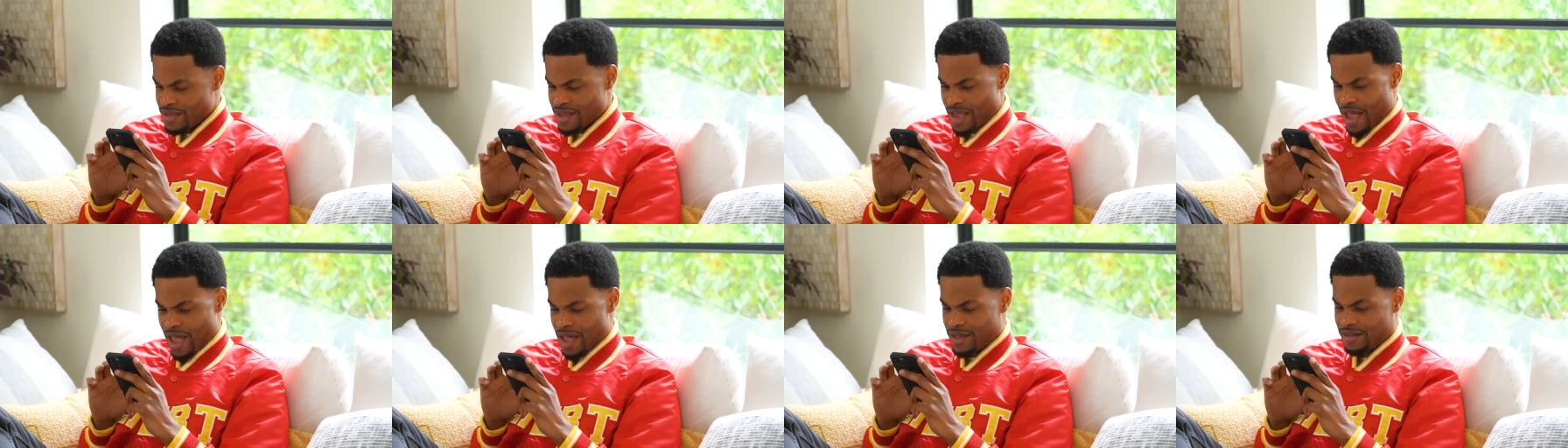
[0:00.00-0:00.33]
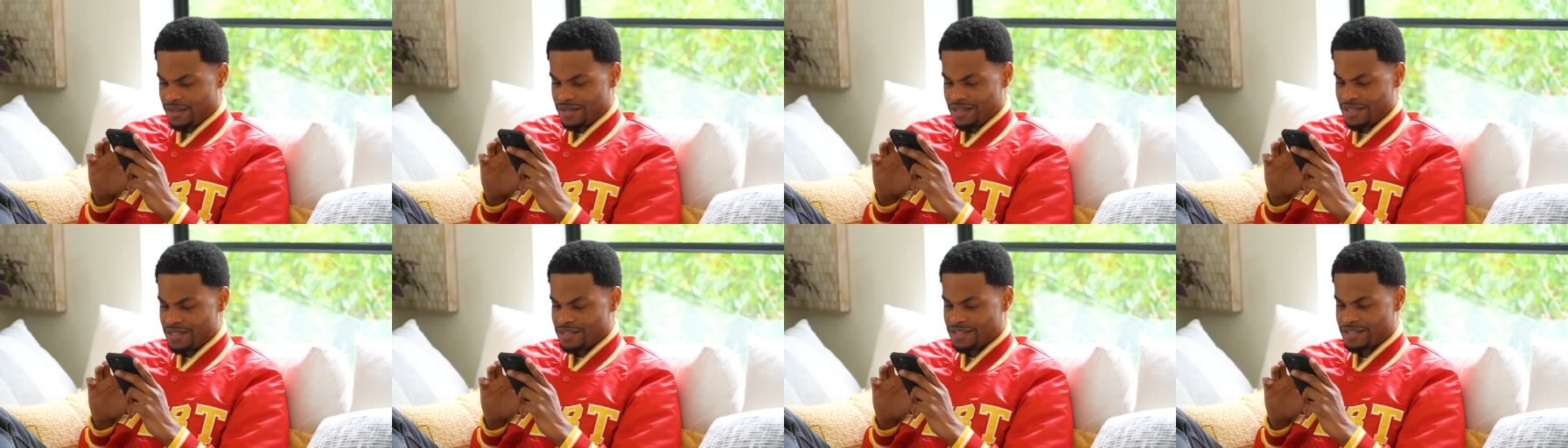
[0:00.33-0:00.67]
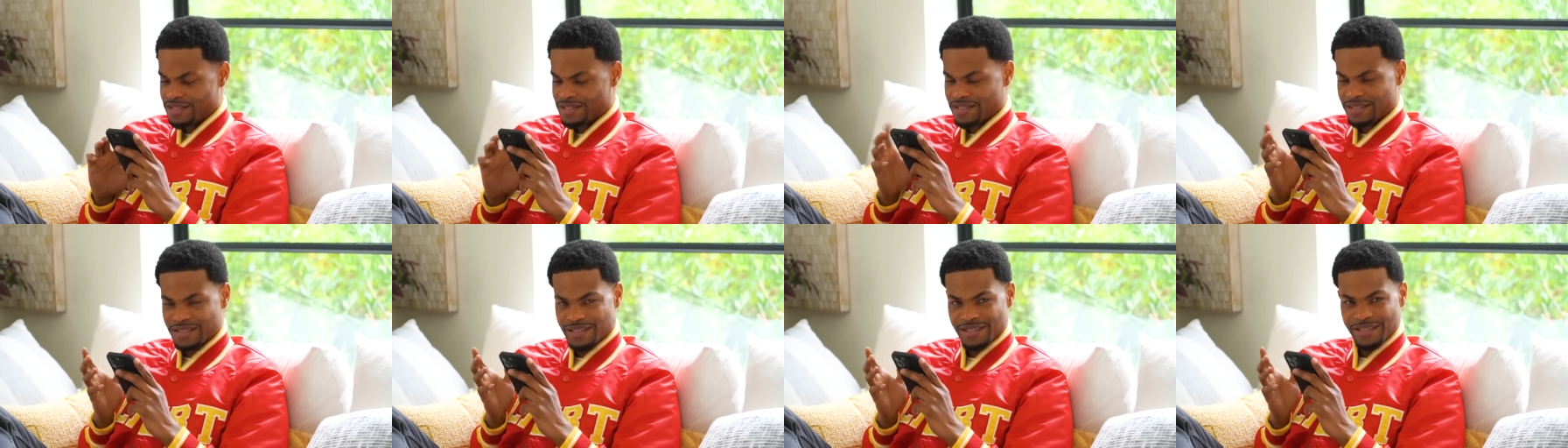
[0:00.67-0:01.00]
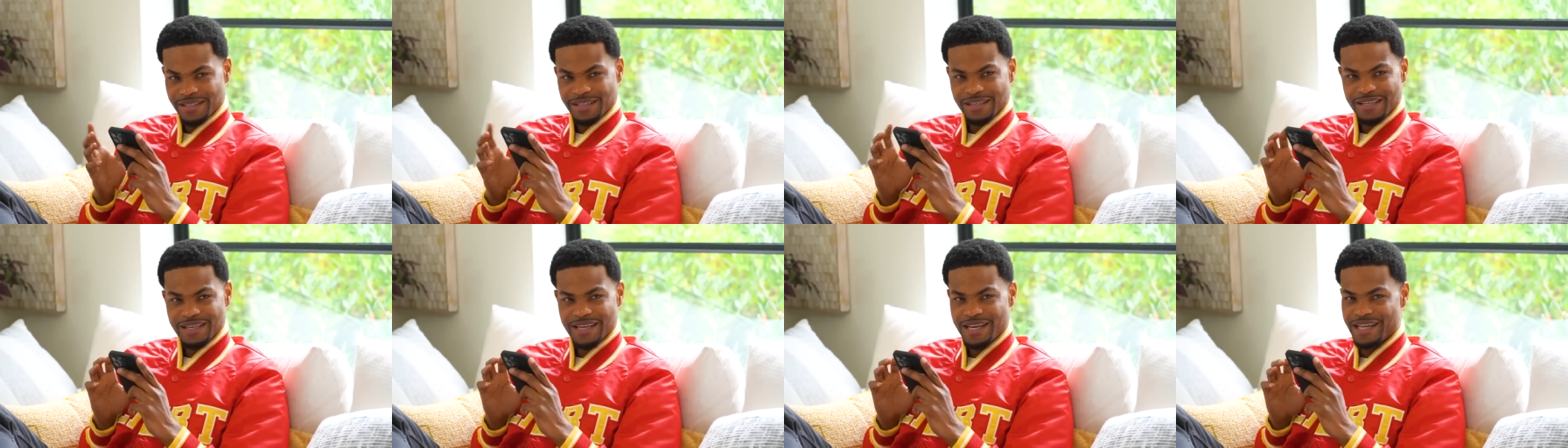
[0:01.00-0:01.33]
Yeah. It's, okay.
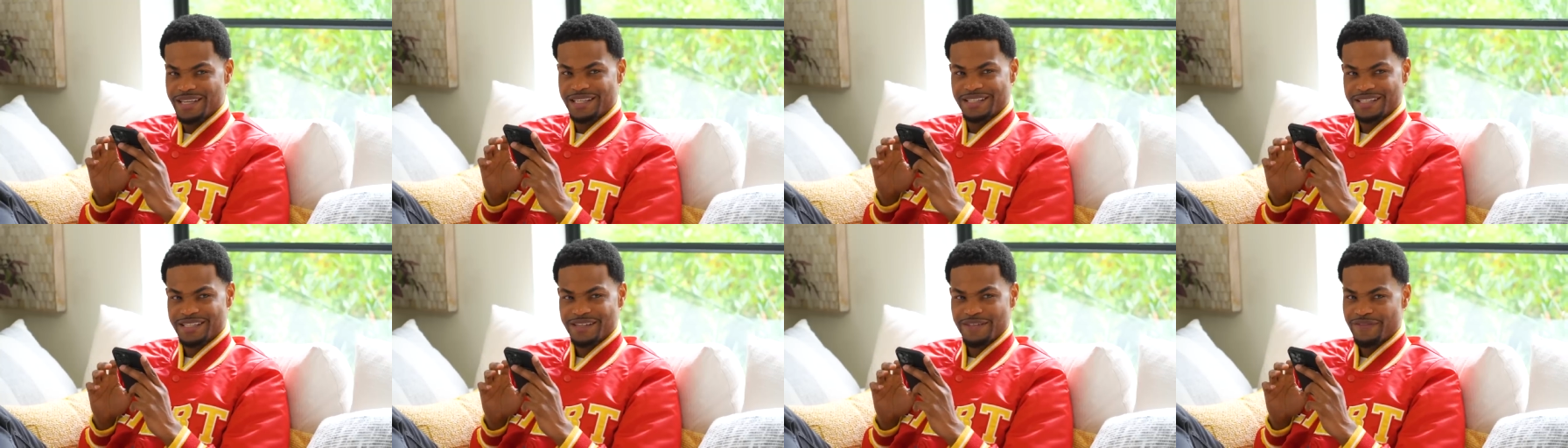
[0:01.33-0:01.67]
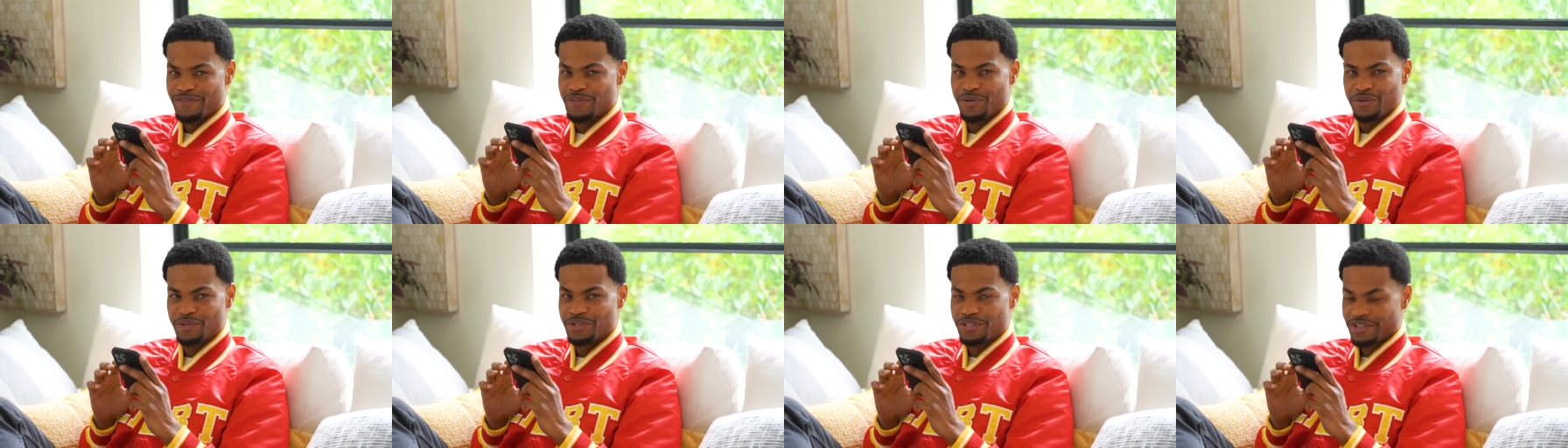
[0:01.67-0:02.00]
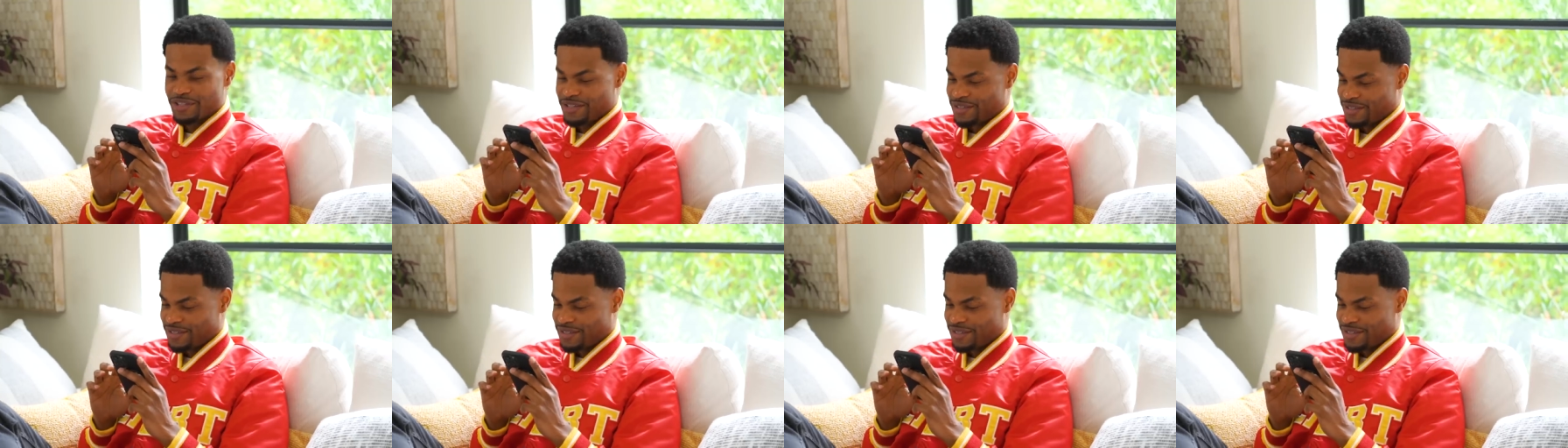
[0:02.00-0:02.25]
It's the future.